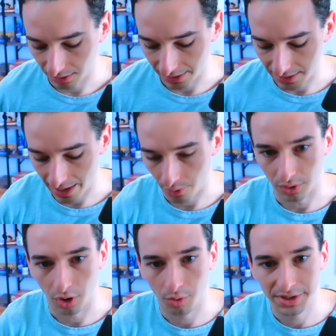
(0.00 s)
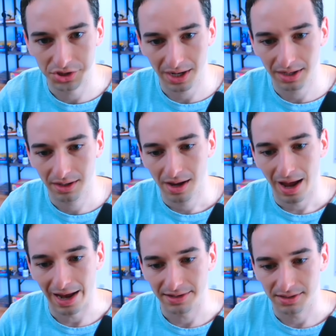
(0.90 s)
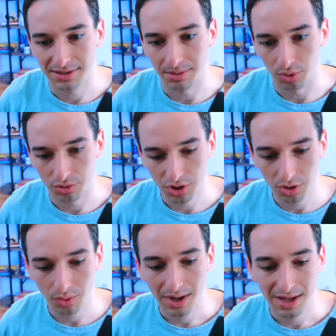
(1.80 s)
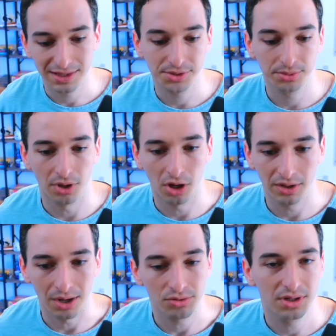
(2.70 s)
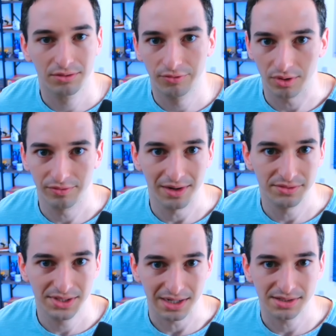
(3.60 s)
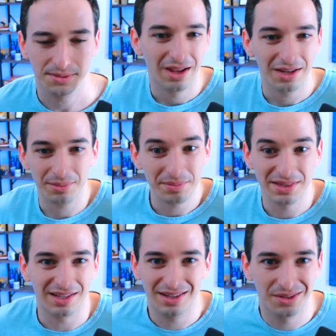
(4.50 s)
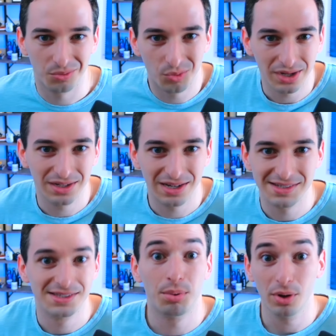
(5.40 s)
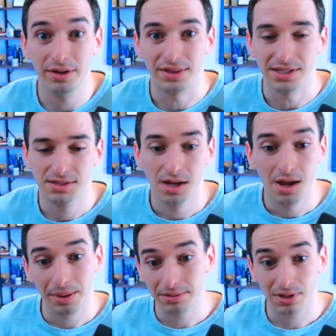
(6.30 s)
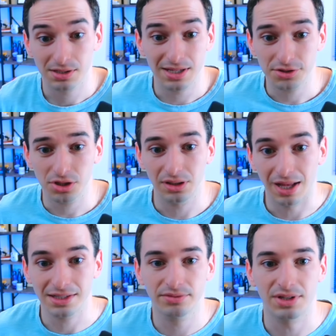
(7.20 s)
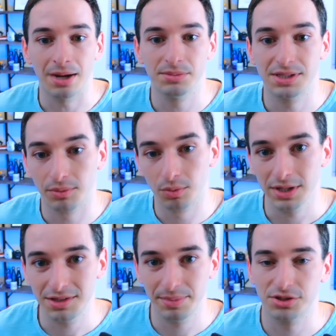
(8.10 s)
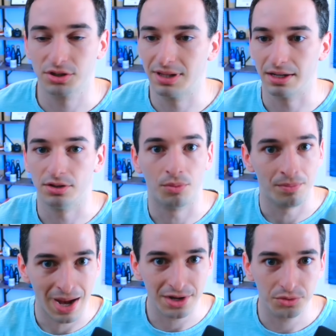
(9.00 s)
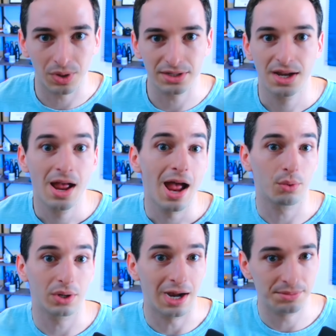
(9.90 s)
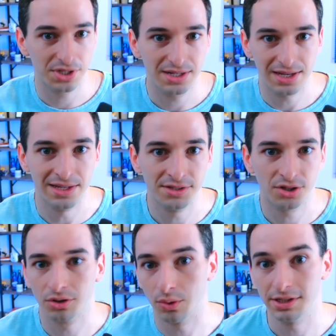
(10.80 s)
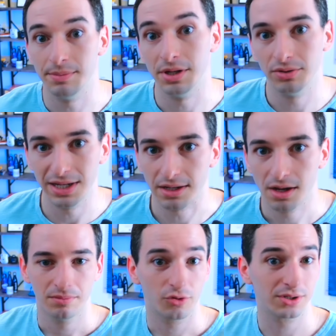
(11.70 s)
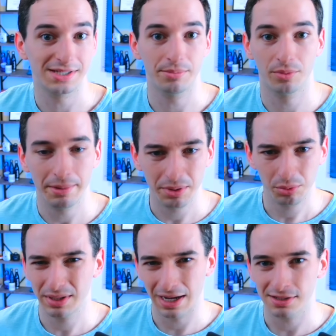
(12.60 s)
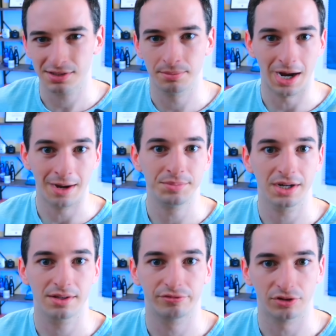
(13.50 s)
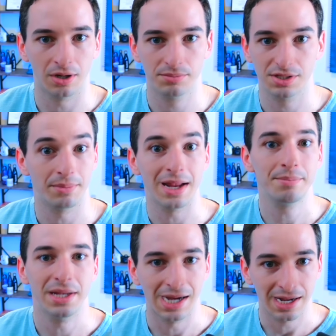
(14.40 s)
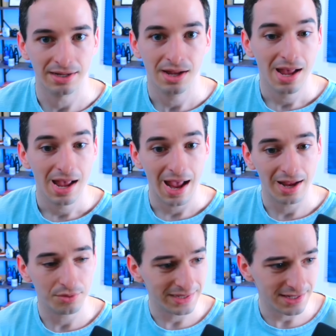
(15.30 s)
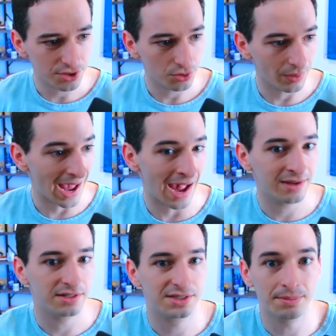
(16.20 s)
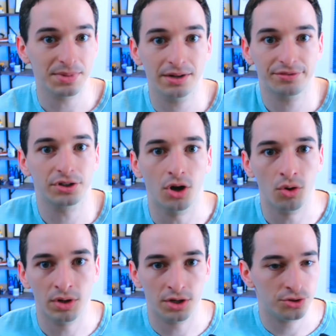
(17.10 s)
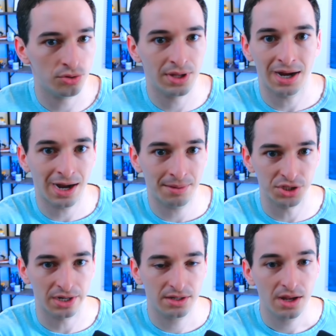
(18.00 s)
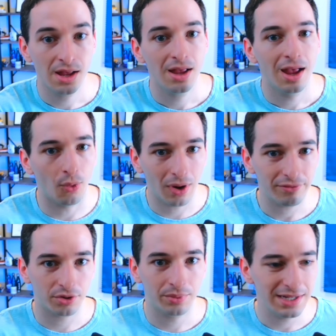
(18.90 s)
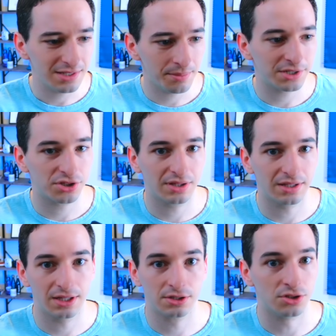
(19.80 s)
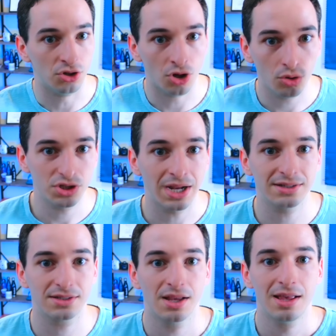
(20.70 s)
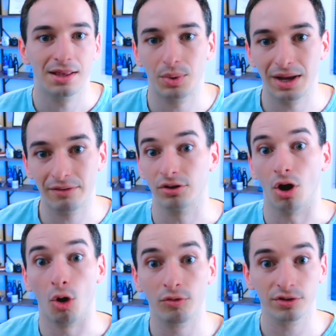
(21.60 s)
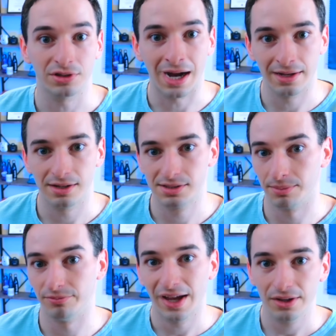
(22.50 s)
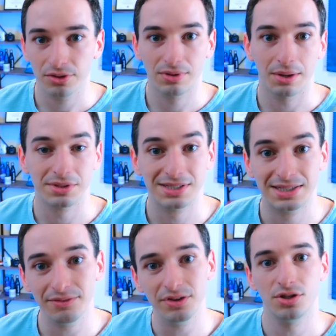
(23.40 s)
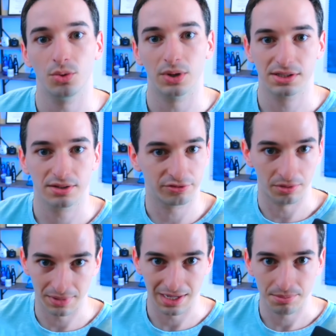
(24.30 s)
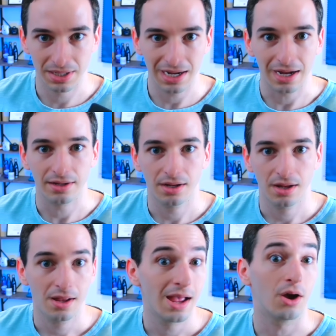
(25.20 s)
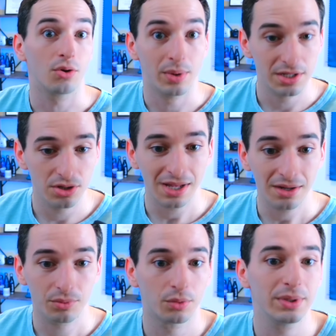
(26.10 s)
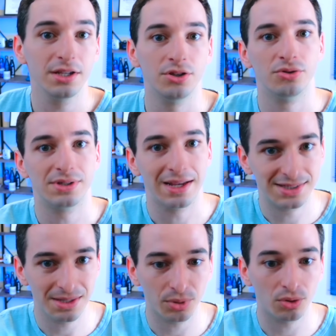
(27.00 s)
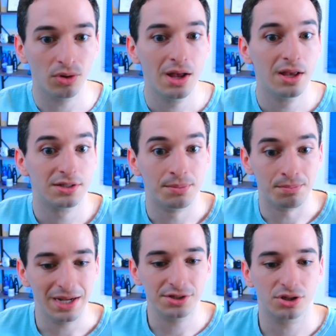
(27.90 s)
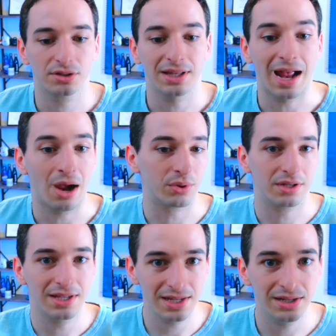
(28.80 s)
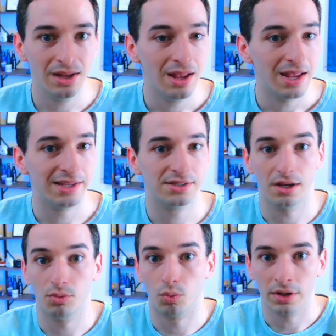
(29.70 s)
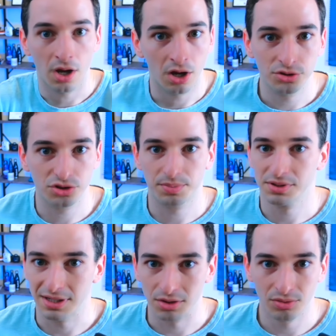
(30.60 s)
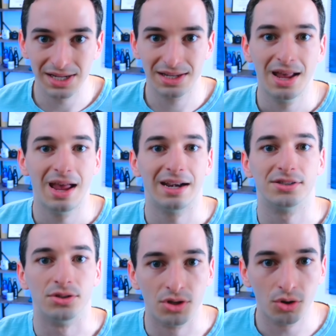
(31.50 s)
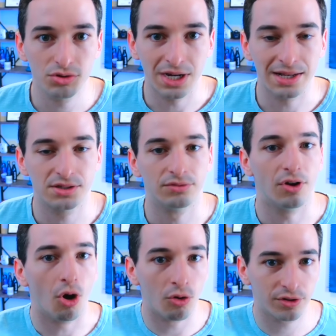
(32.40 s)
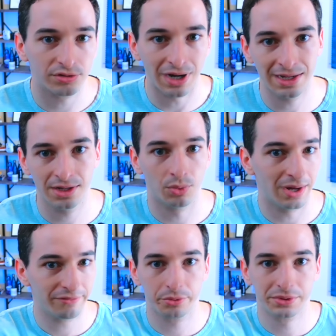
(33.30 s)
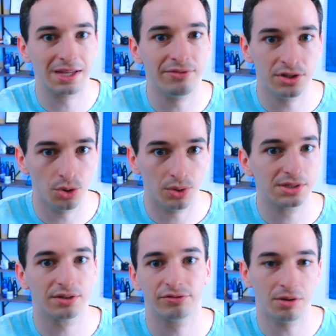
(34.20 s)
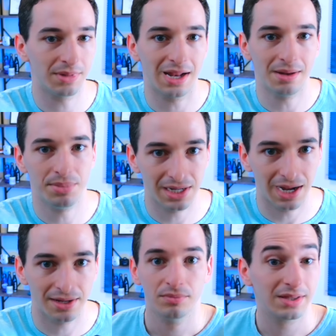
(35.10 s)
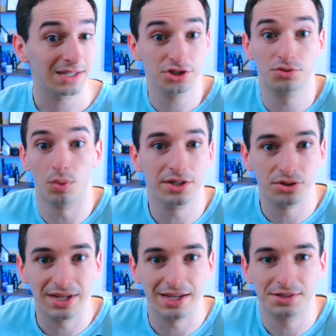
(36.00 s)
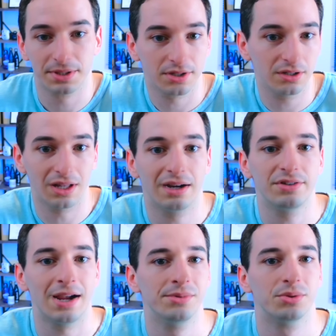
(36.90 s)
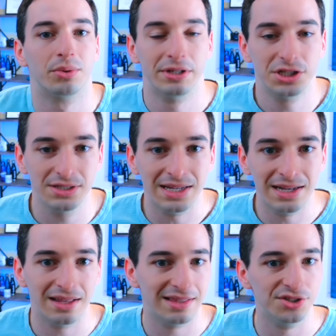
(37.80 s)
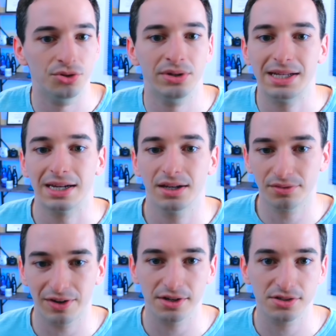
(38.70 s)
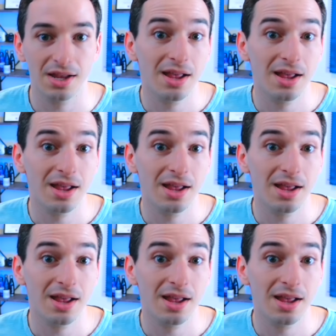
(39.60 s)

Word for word: like our obj at symbol two, and this would log out four, five, six. And you might be thinking, what is the point of this? But there's actually lots of times that we want to make sure that no matter what, our object keys are going to be unique. For example, maybe we got some object from some A P I, and we need to add something of our own to that object. However, we need to make sure that there's no chance that we ever override some value that was given to us from that A P I. How can we do that? Well, we can use a symbol to make sure that our key is one hundred percent unique and has no chance of overriding whatever was given to us from that A P I. And that's just one use case, but there are a lot of times where we just need these unique identifiers,